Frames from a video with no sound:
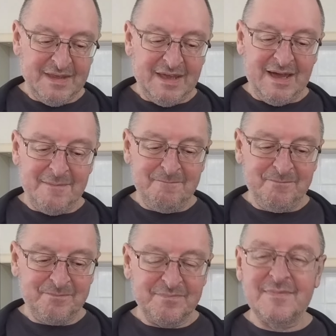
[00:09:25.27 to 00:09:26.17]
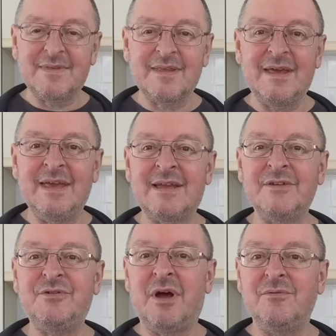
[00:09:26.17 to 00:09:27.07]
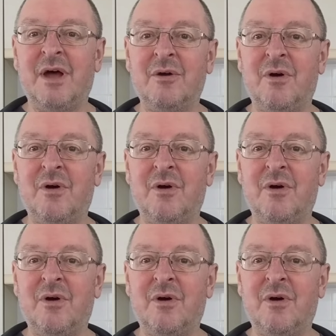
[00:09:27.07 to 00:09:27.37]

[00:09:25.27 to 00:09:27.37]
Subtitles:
In case you don't know,